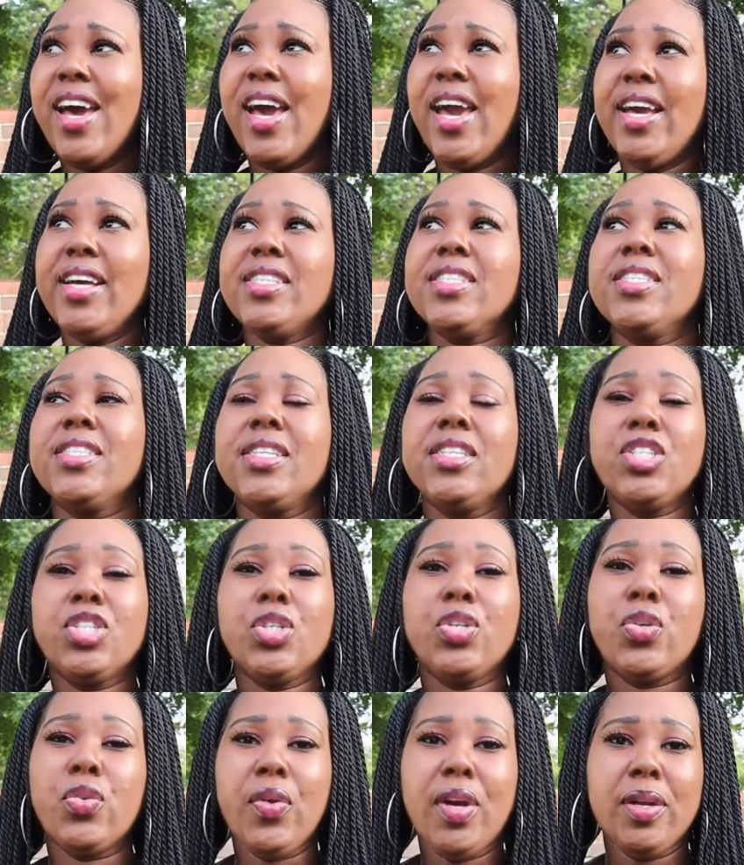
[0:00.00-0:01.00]
It's such a
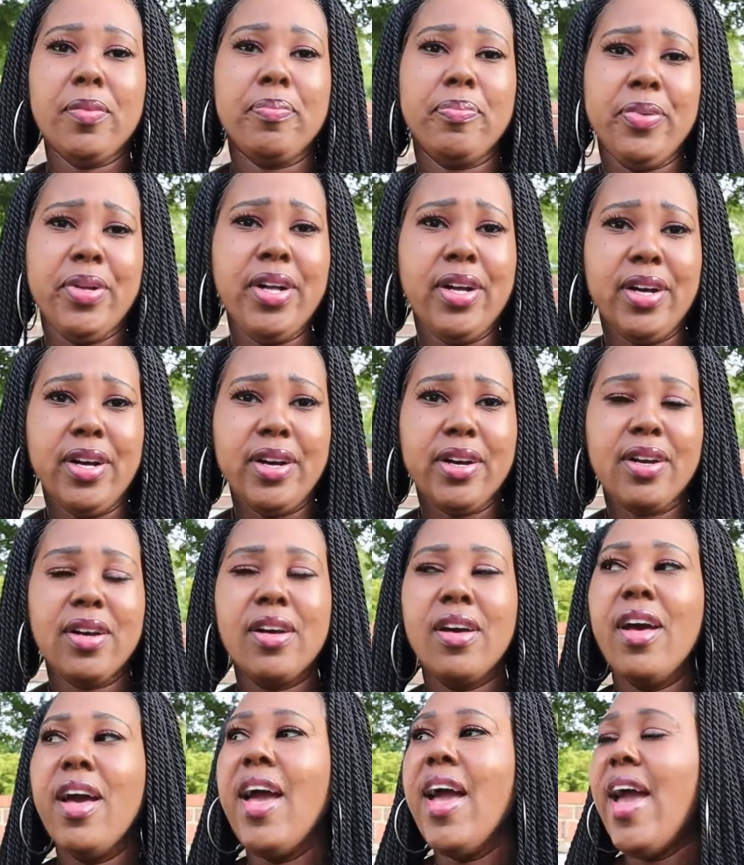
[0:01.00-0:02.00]
great book.
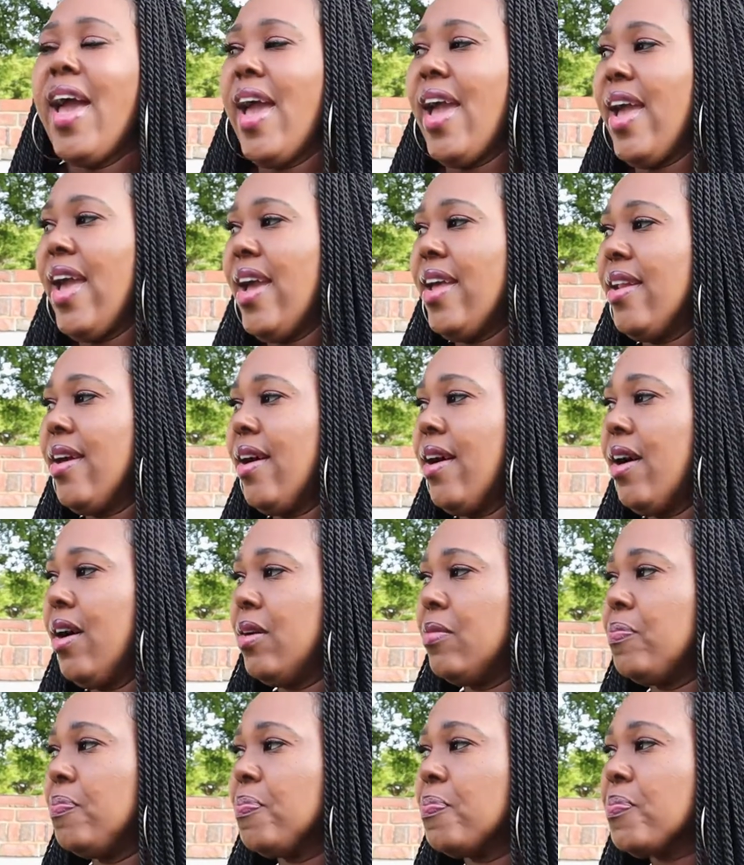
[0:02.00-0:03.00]
And
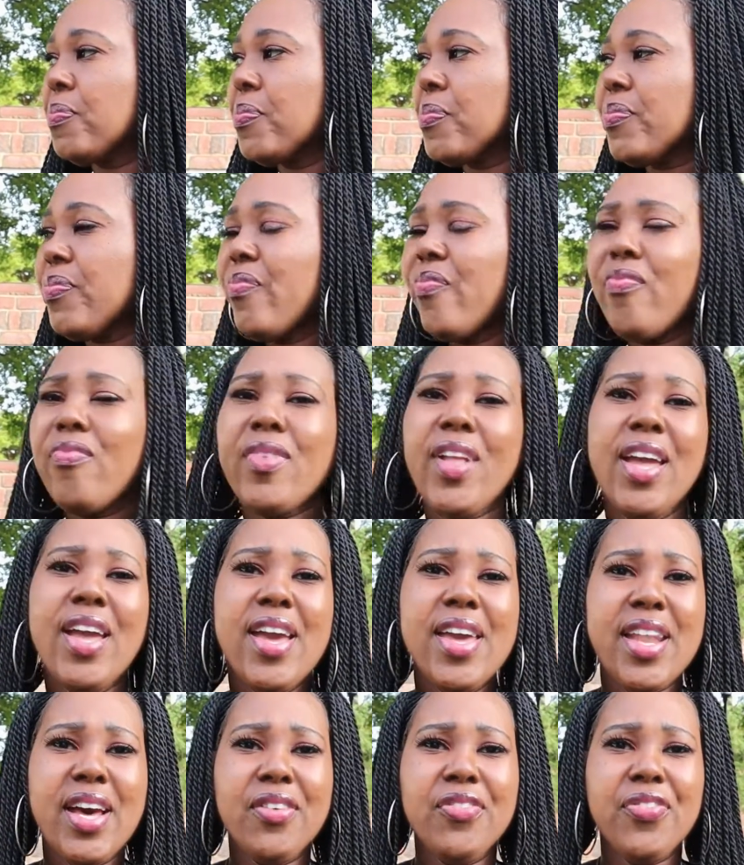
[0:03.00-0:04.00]

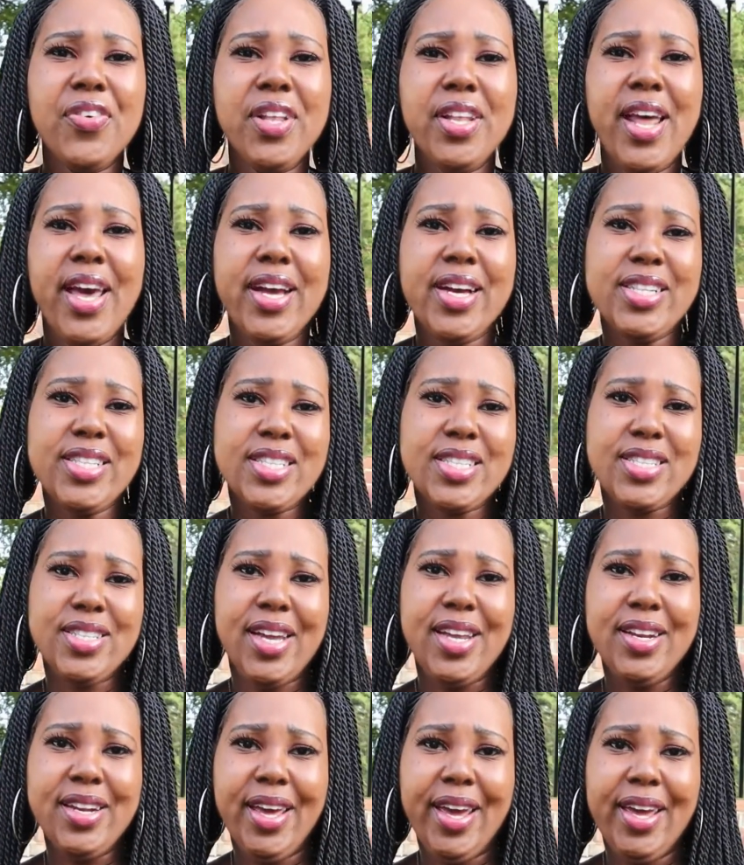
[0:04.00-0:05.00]
I feel like on
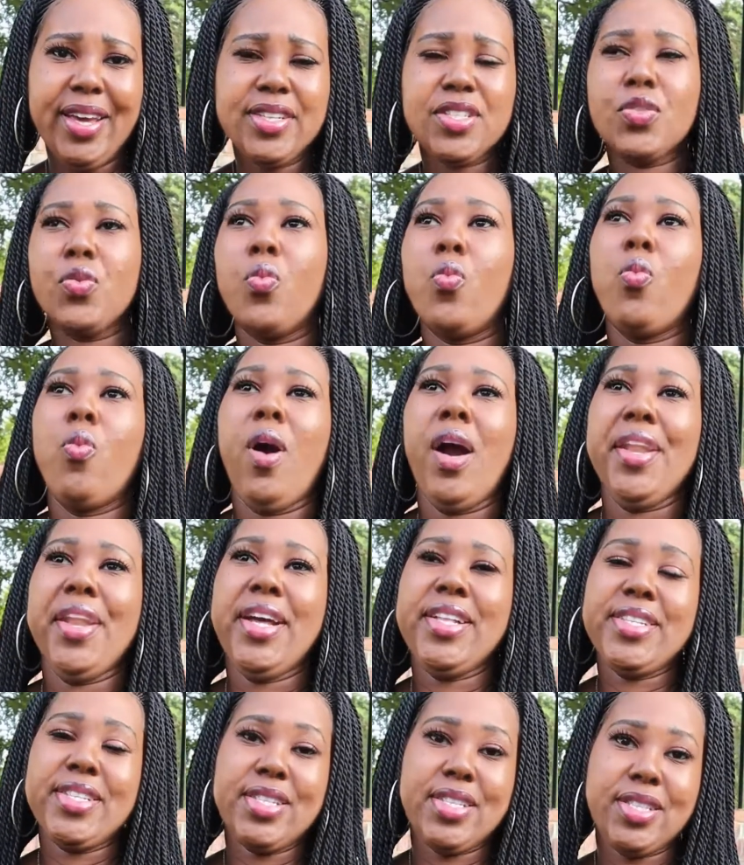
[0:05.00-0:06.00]
Sundays, why
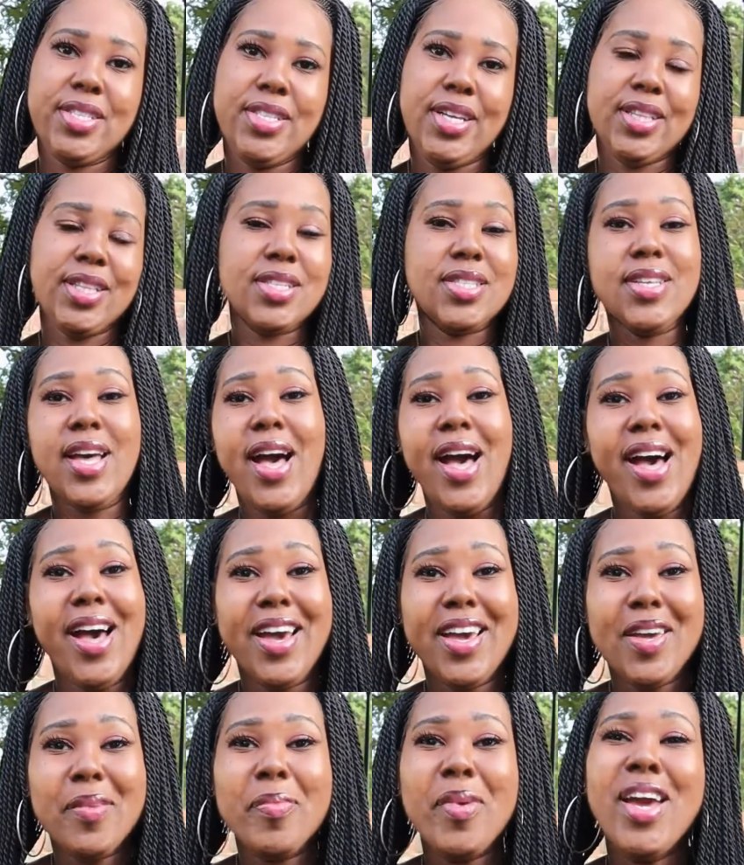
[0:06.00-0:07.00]
not take the
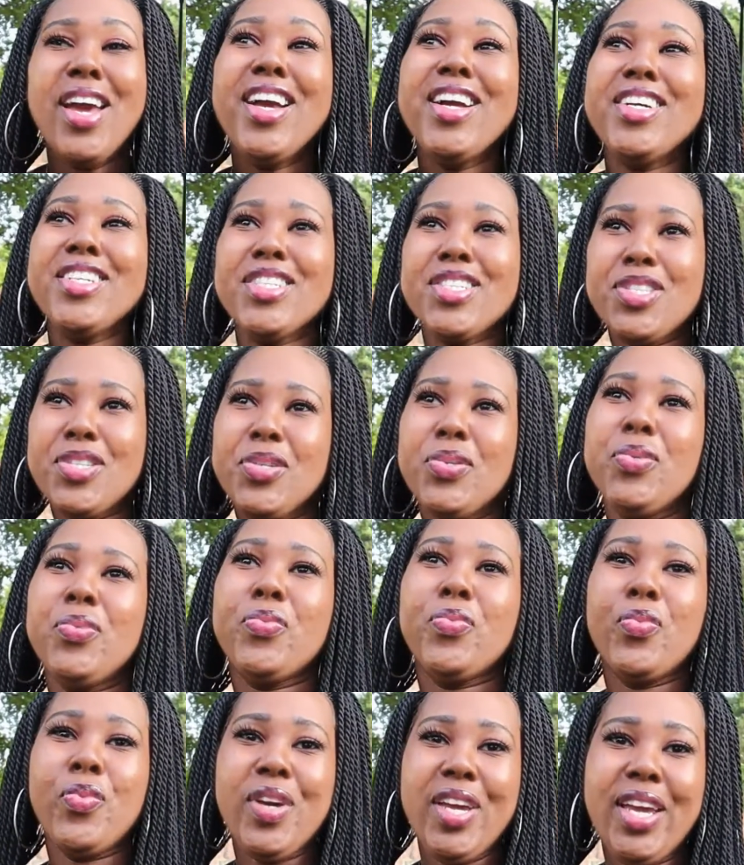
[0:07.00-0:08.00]
time to
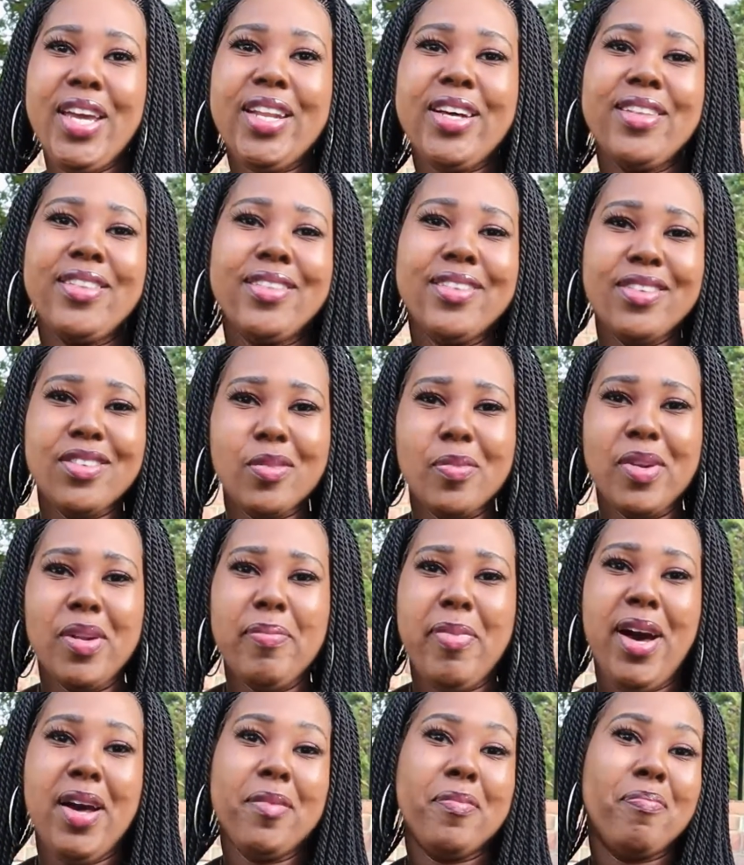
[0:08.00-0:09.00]
read a little bit
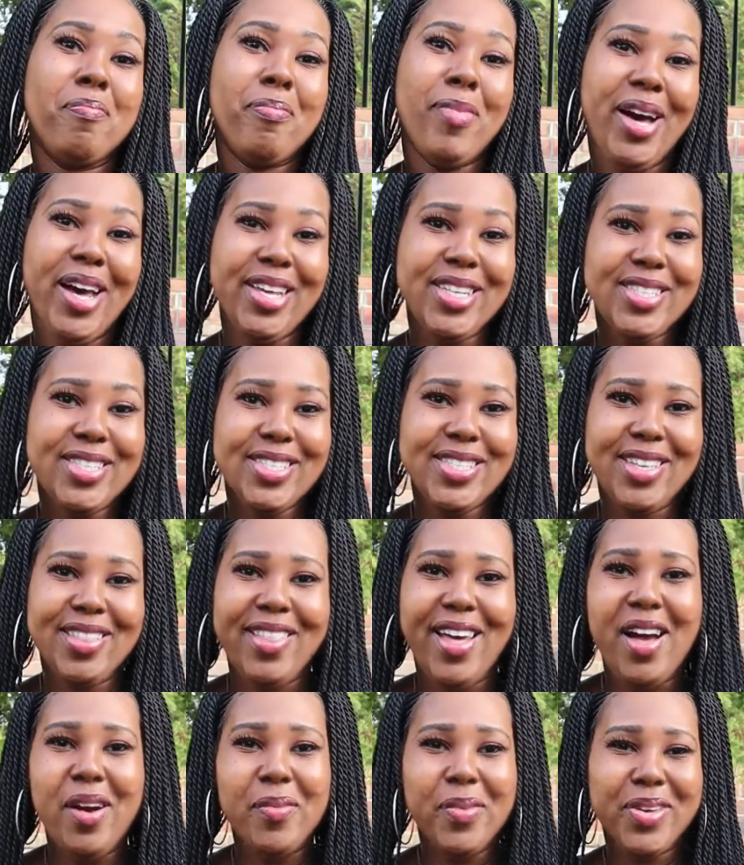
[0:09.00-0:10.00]
about mindset?
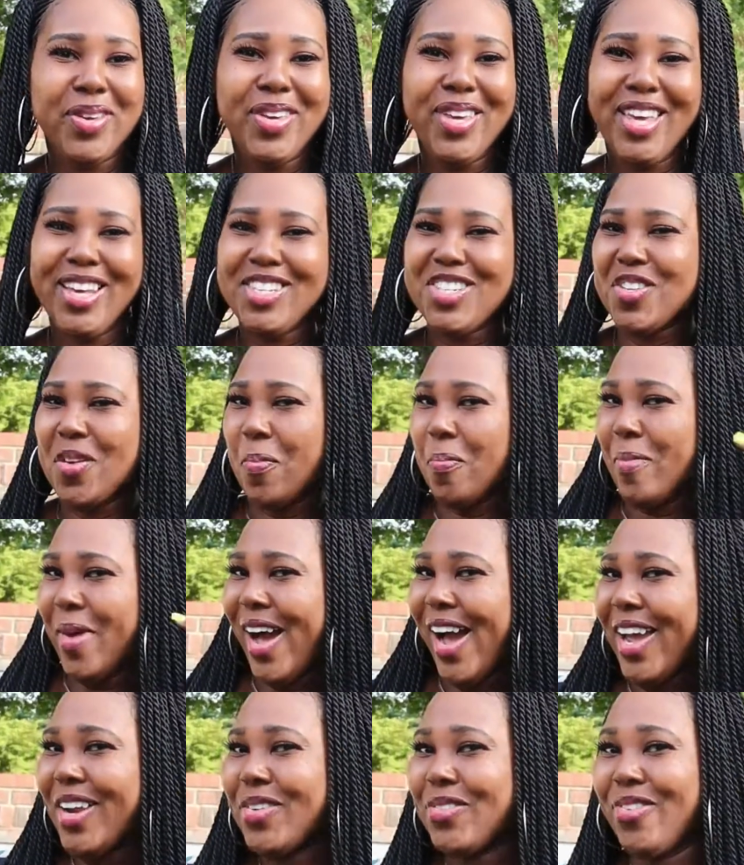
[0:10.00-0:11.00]
That way you get your
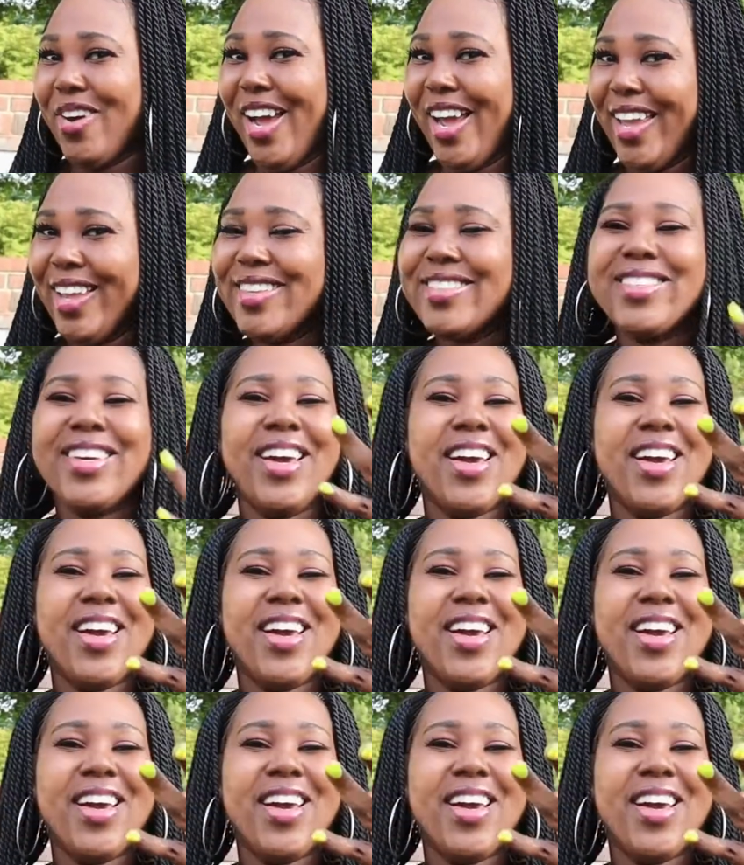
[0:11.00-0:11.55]
mind right